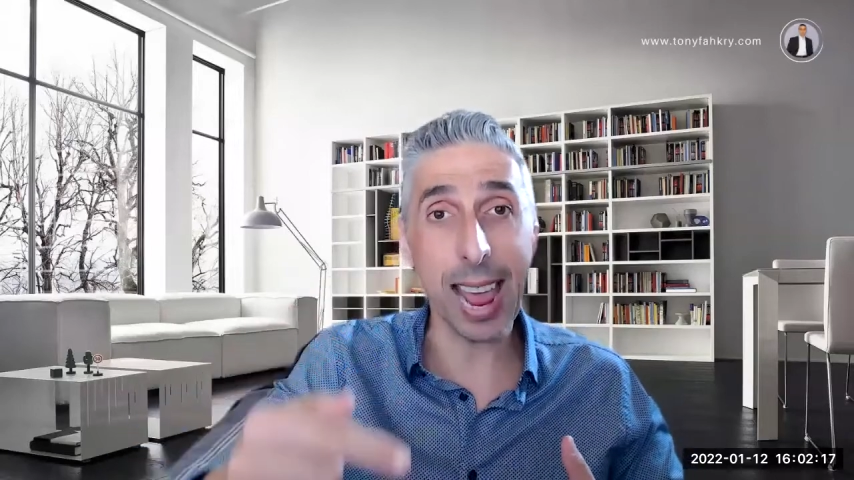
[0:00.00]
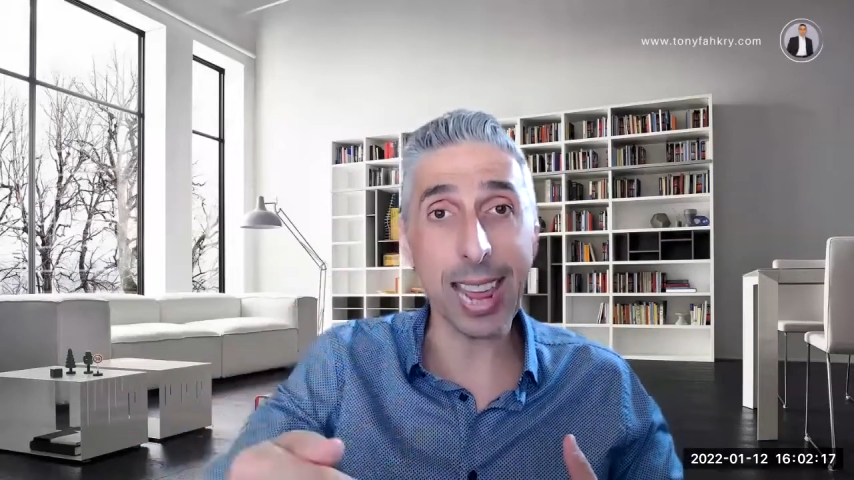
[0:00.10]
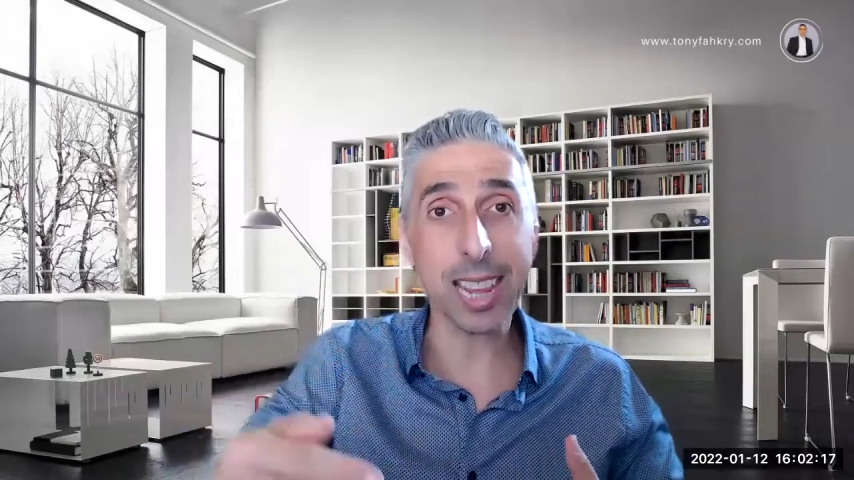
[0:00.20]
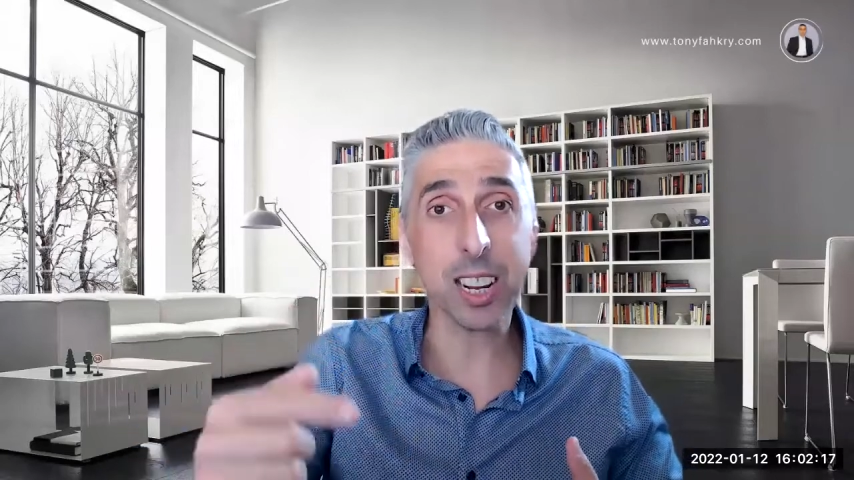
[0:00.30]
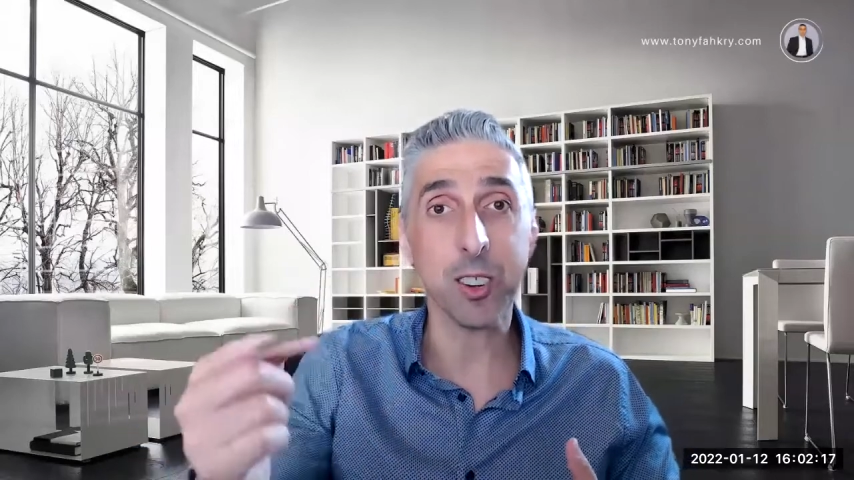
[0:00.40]

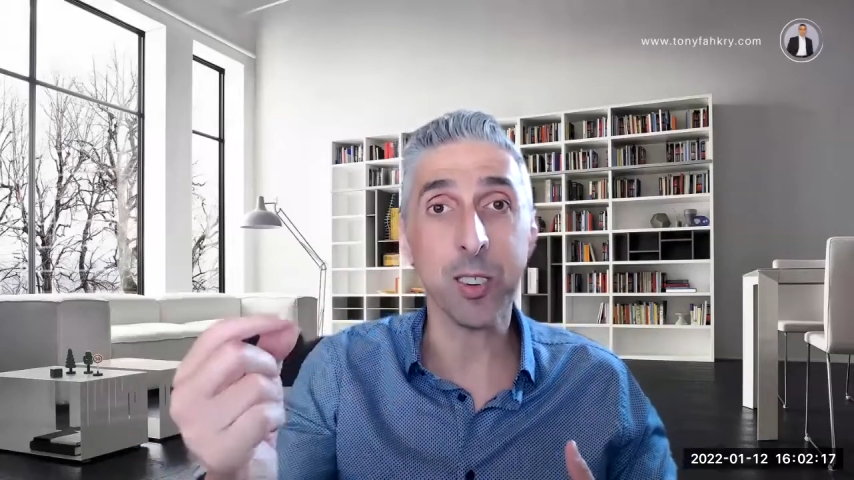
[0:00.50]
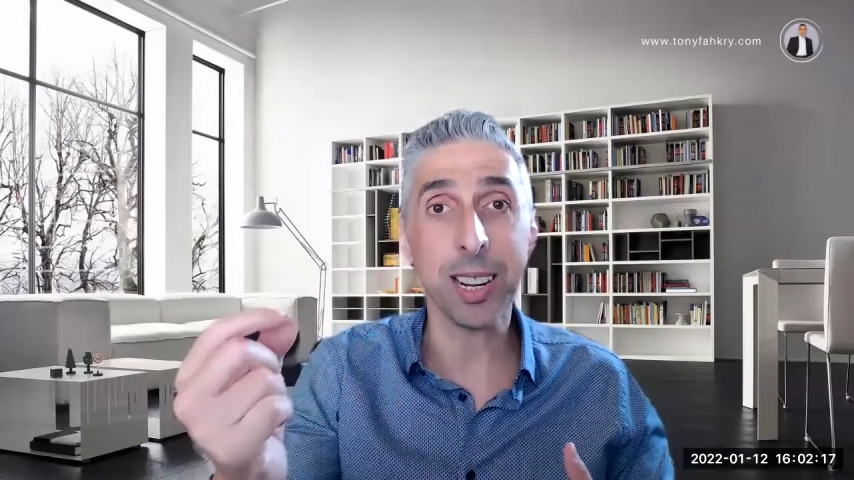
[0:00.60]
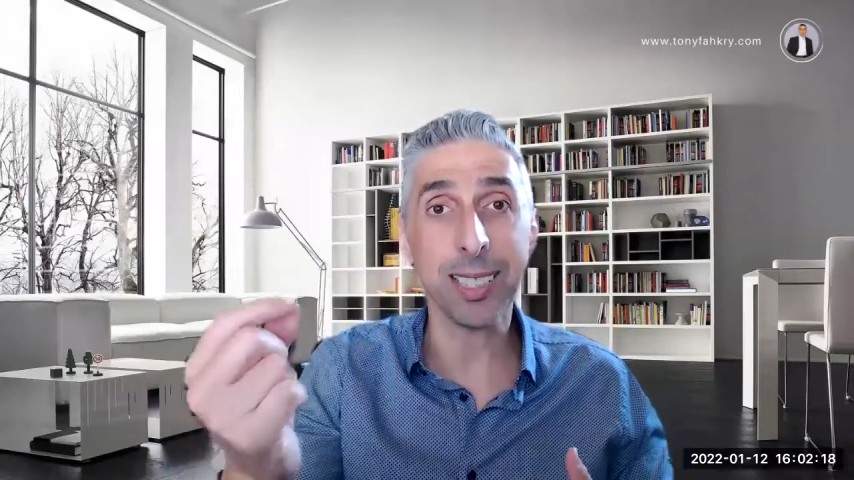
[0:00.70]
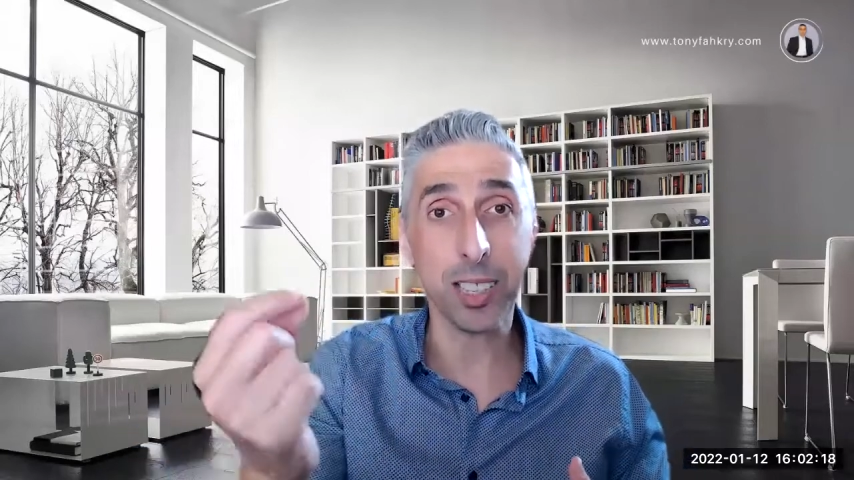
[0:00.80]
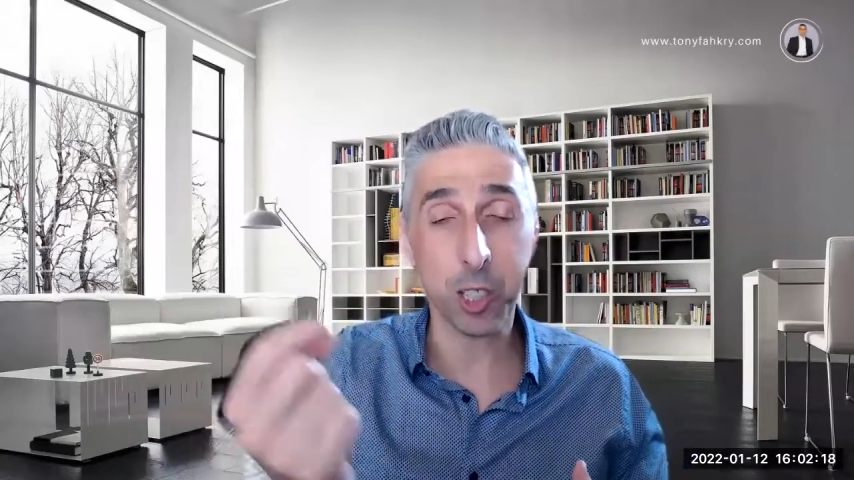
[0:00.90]
anger
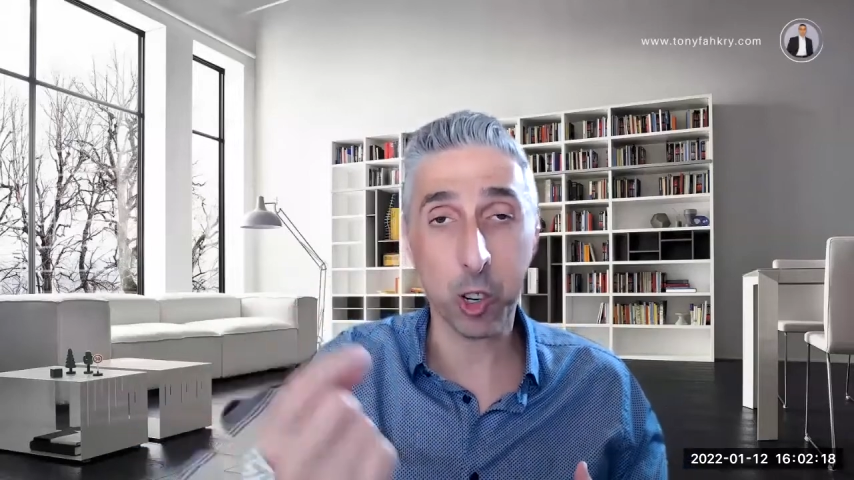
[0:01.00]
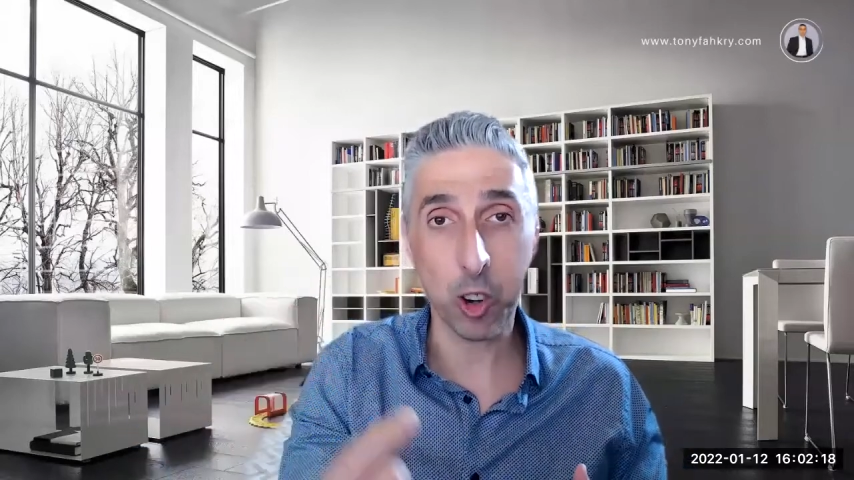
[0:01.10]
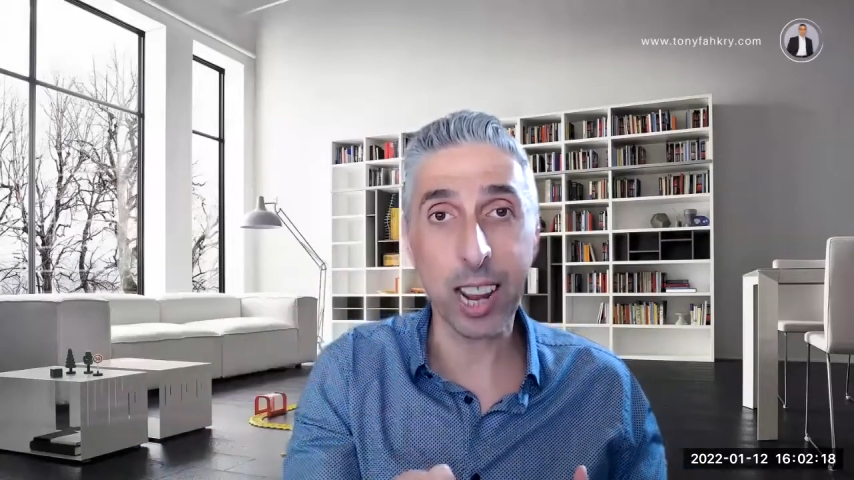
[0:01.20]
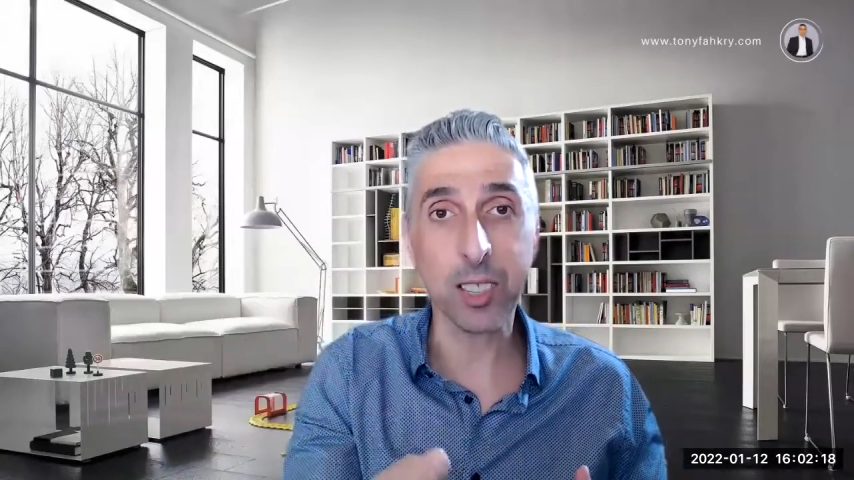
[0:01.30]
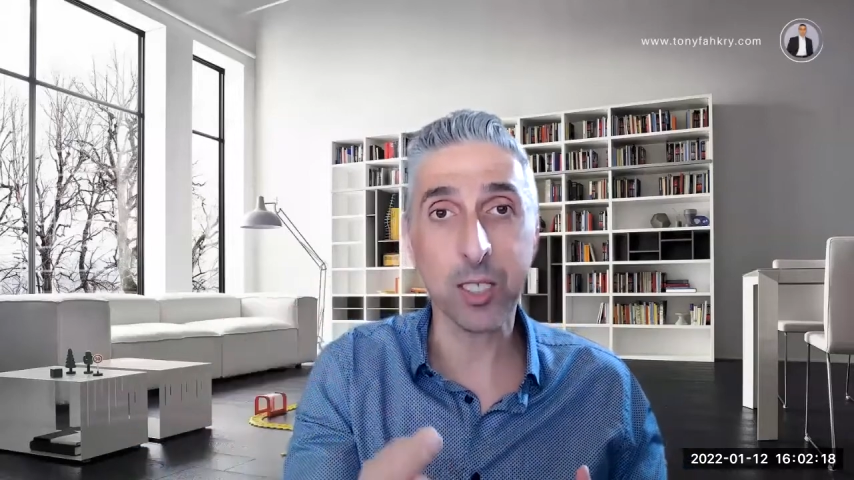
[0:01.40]
is a
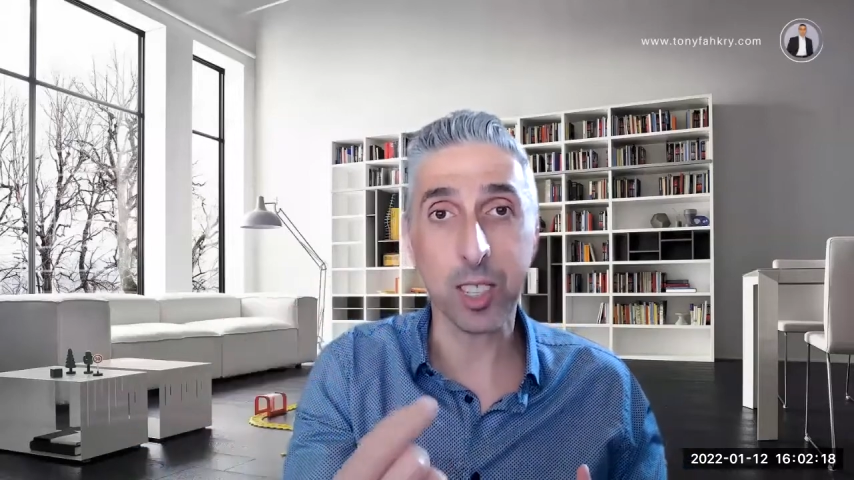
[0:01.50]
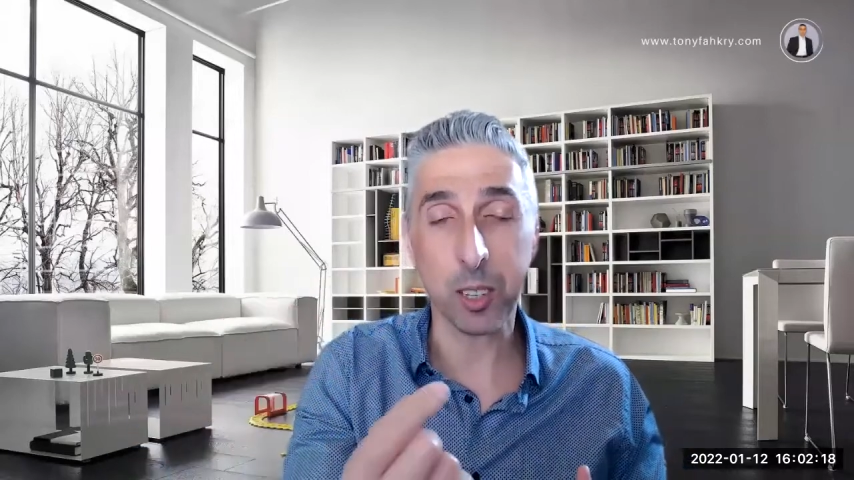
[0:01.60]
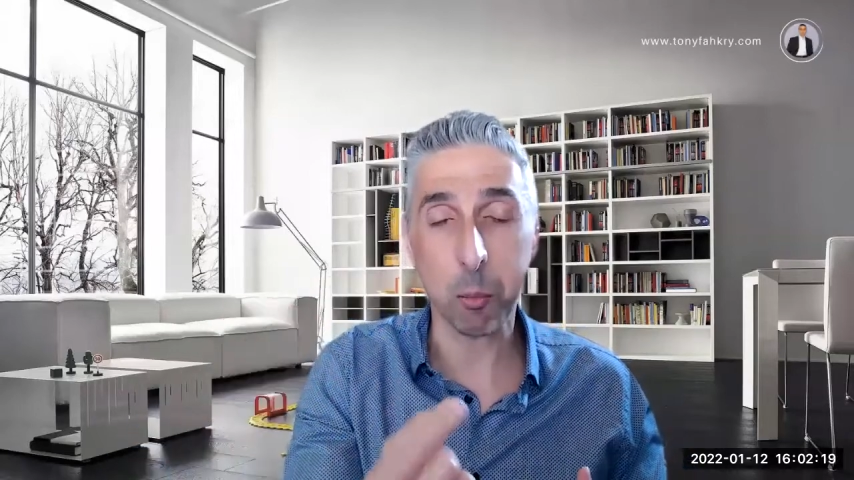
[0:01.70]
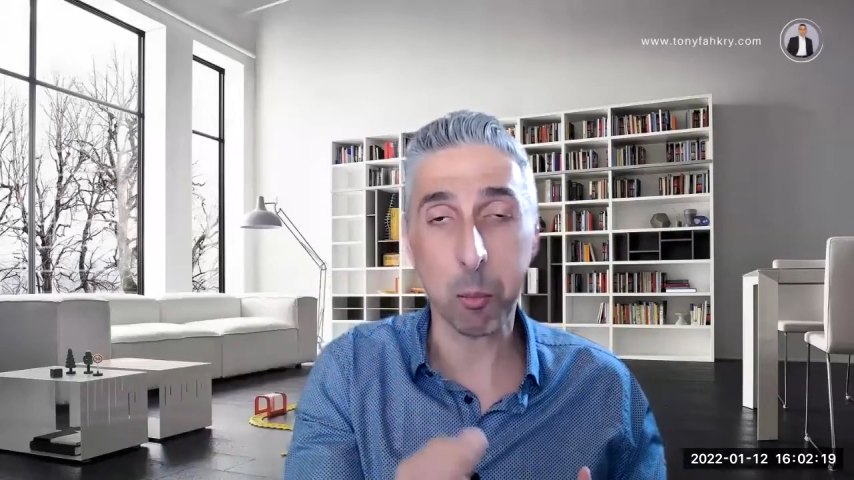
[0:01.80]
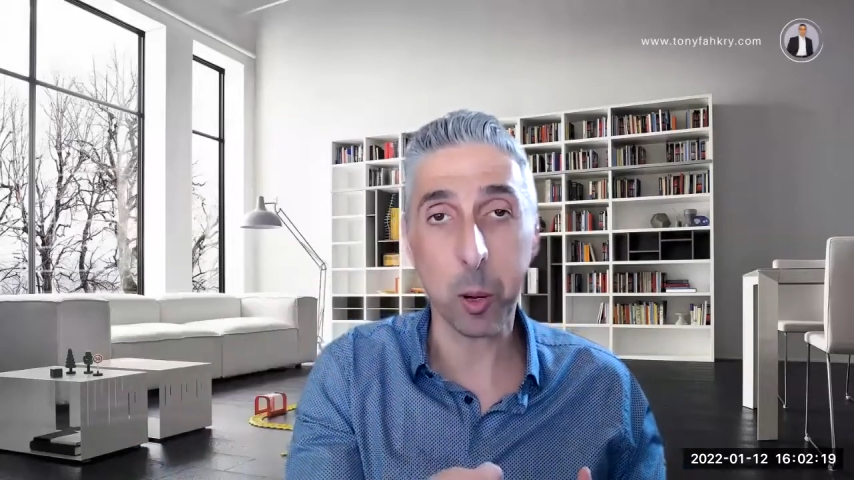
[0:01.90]

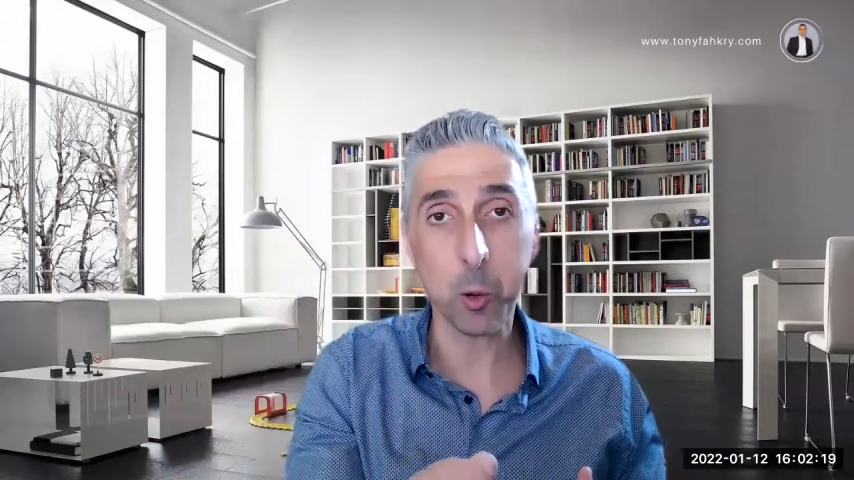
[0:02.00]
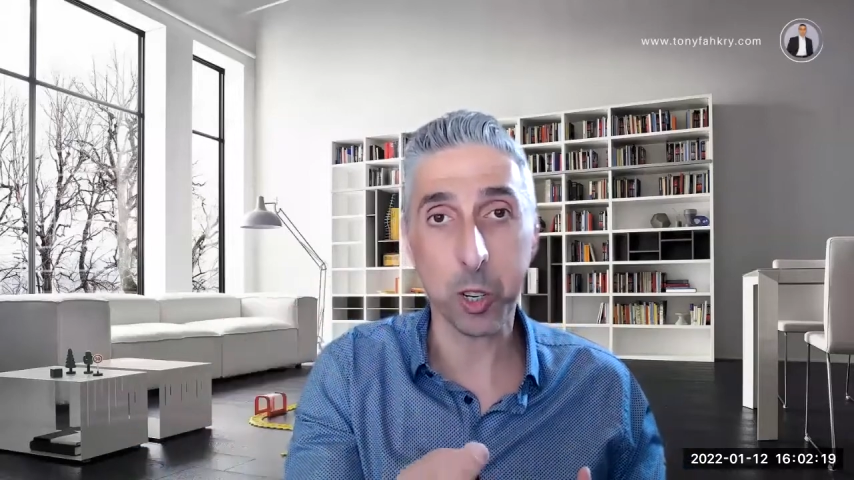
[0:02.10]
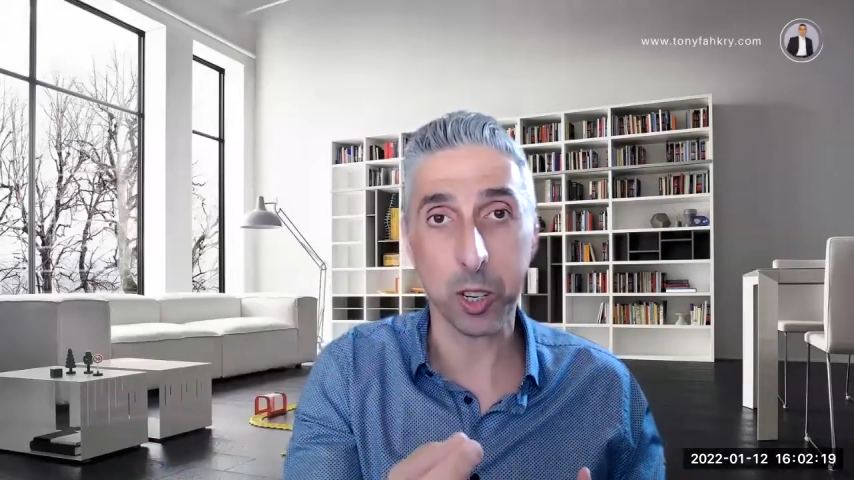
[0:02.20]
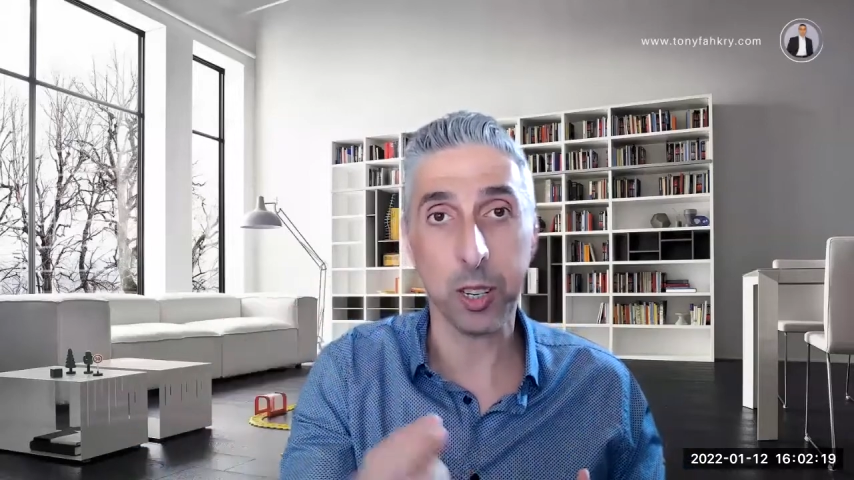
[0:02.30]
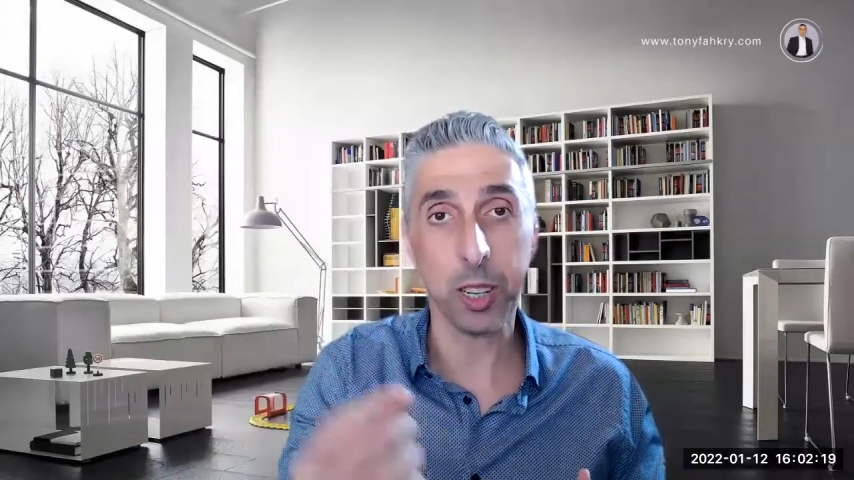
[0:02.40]
transient
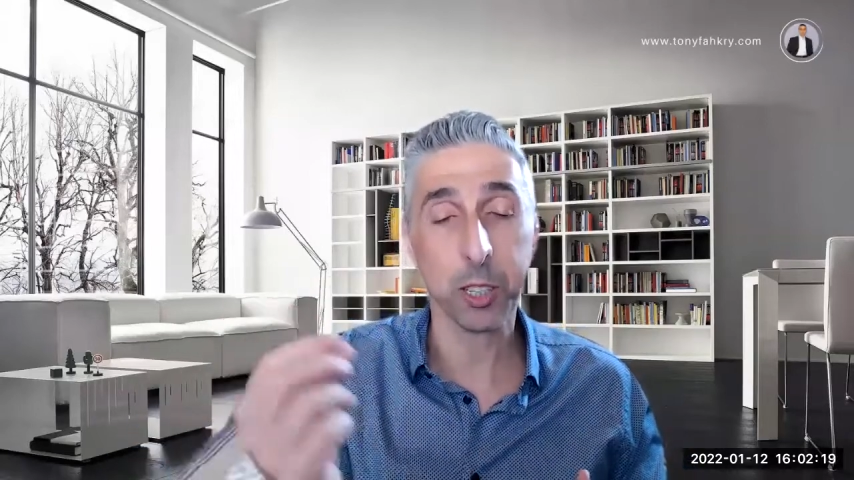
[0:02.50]
emotion,